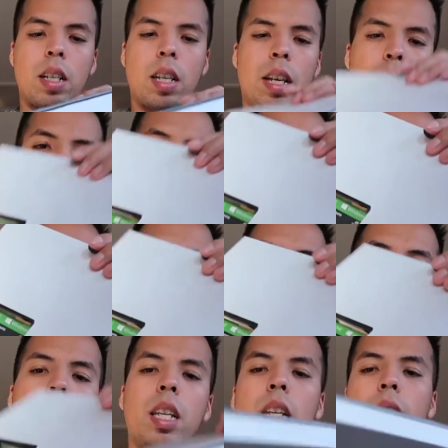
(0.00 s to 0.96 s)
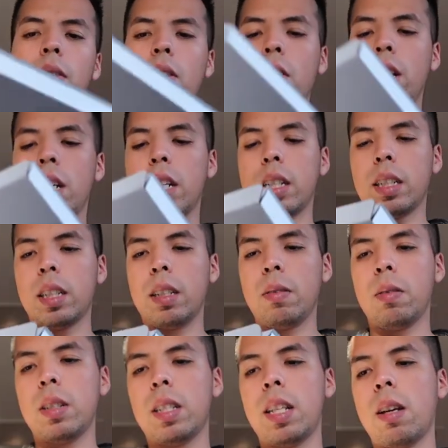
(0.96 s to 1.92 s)
I believe, oh yeah,
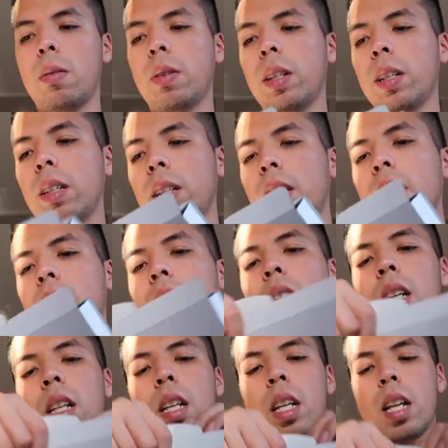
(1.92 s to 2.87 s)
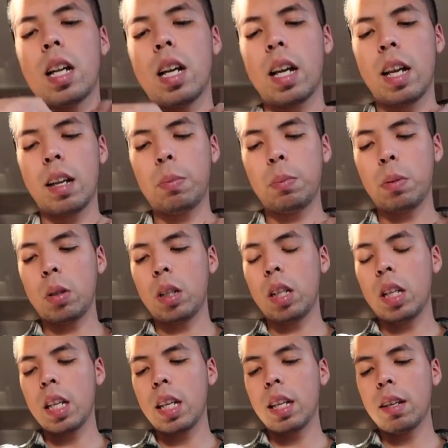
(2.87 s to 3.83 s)
what's that one? I
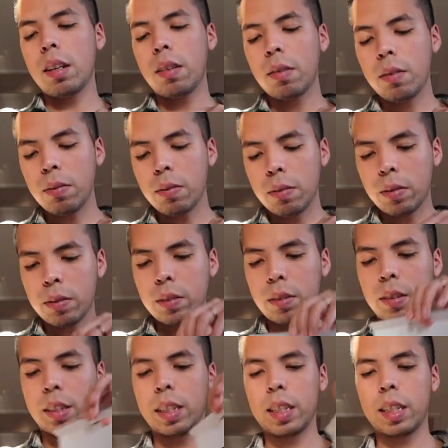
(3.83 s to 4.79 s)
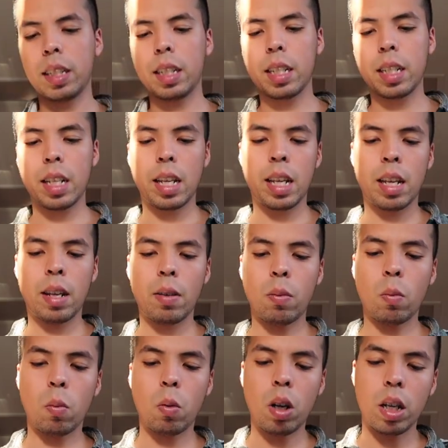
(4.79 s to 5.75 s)
believe it
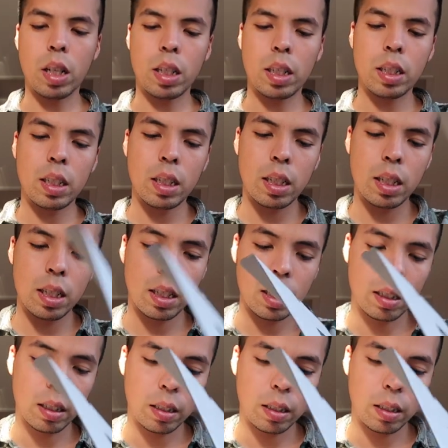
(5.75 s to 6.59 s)
was